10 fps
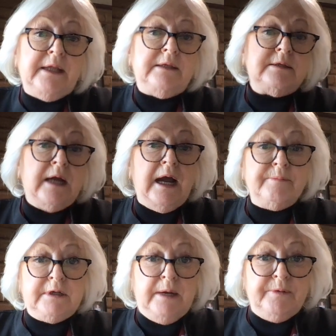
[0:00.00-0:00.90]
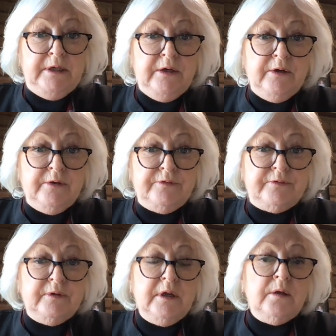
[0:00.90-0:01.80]
the time a couple
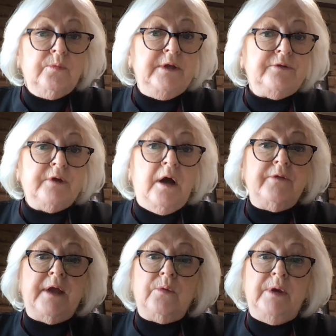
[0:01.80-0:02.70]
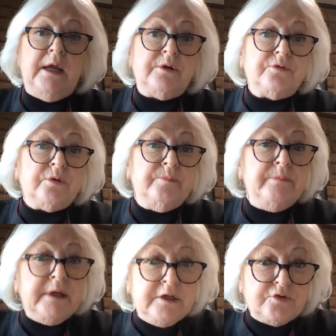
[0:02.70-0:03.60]
years, we saw that we had a
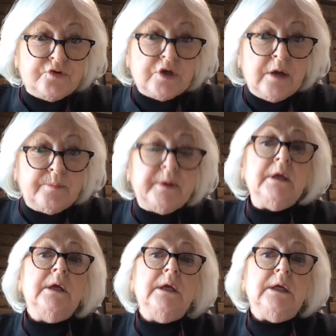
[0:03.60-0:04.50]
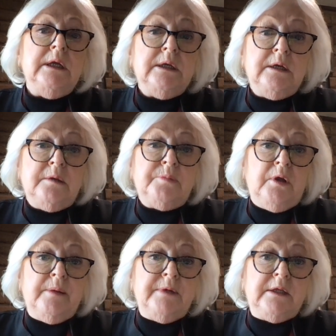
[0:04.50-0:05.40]
tremendous jump in
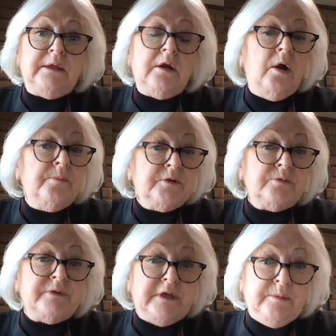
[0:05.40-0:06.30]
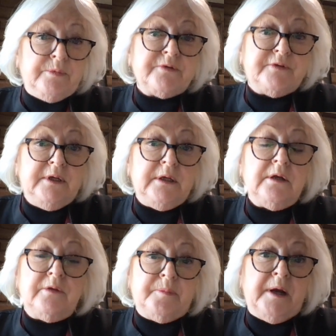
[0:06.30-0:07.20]
unemployment that almost was
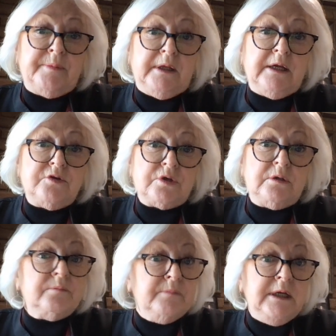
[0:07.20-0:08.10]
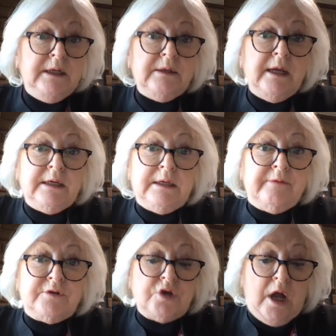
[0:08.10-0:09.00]
10% of the population, meaning they didn't
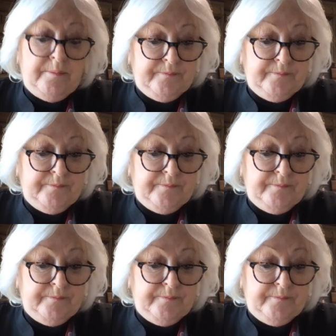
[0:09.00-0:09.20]
have a job,